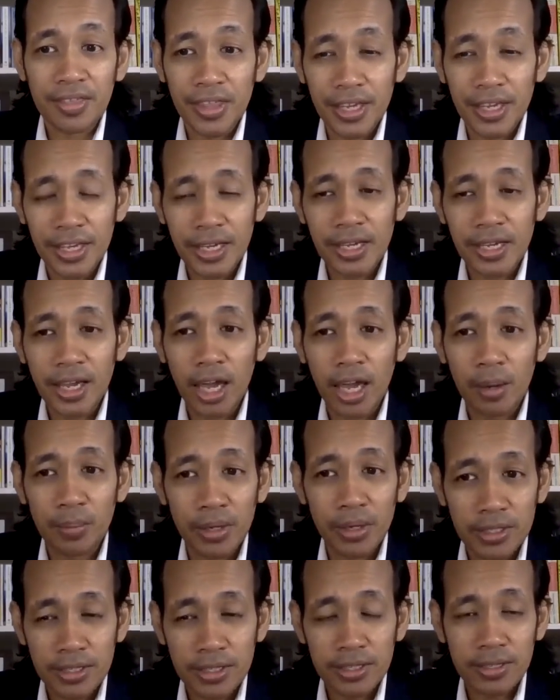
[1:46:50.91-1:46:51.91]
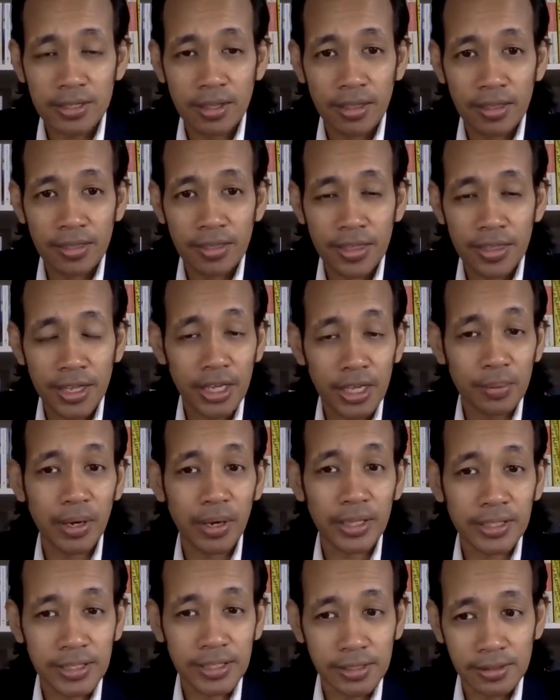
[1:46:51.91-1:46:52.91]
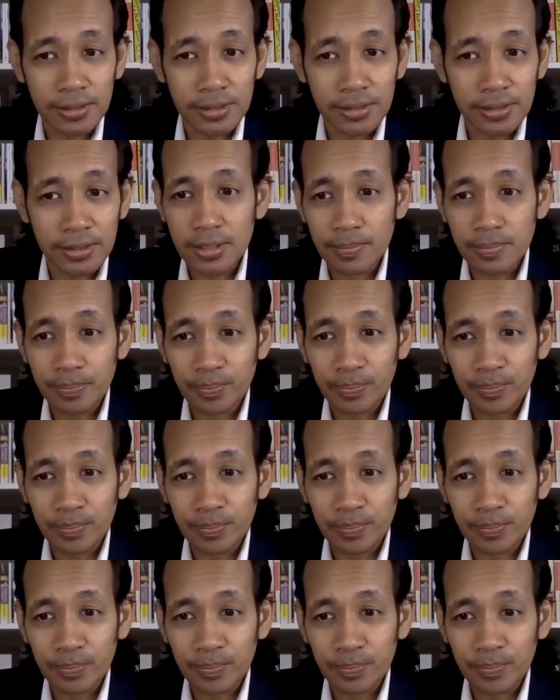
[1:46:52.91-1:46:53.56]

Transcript: thinking habits, thinking patterns.